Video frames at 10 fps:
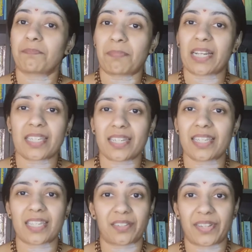
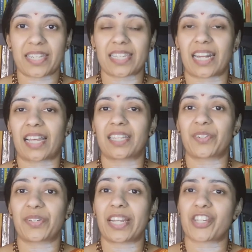master servant is
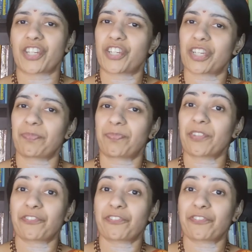another relationship,